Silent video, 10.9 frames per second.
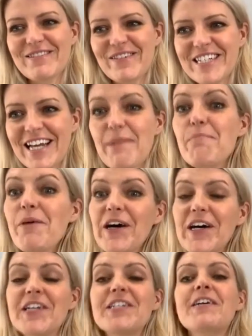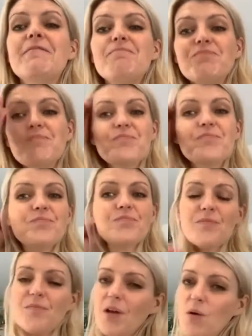wasn't it? But
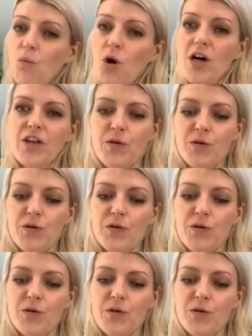what